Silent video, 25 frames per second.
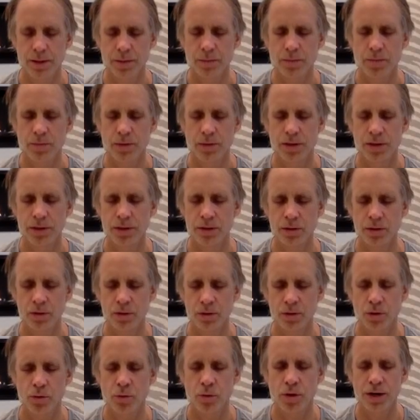Bring
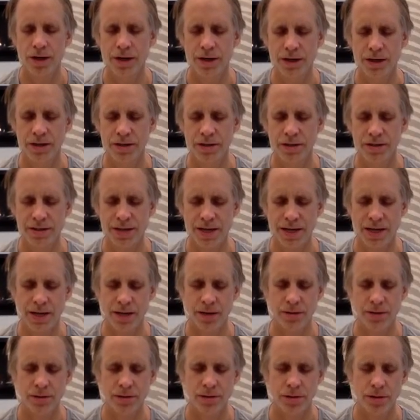your awareness
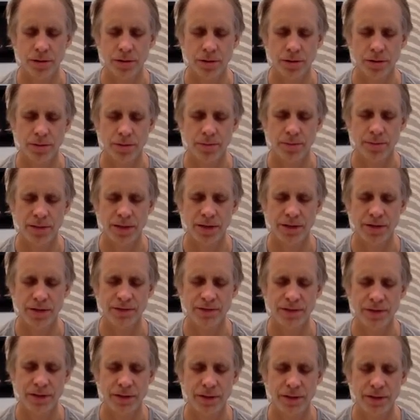down to your
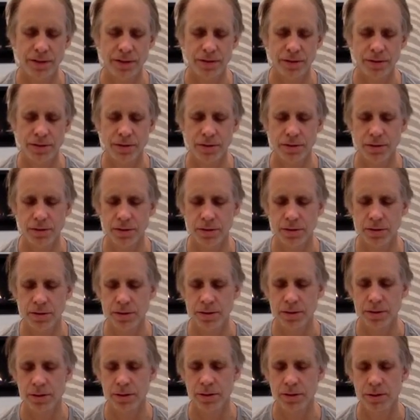pelvis,
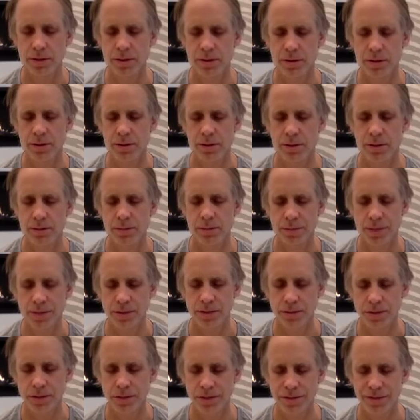
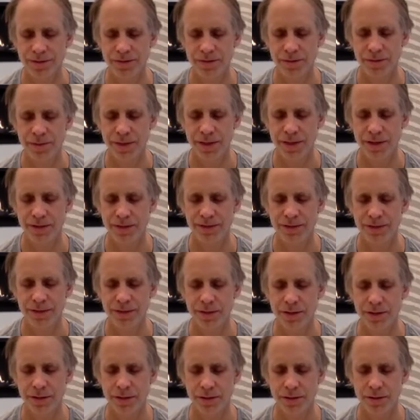muscles of the
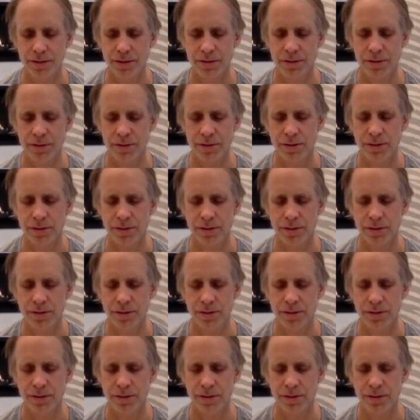pelvis,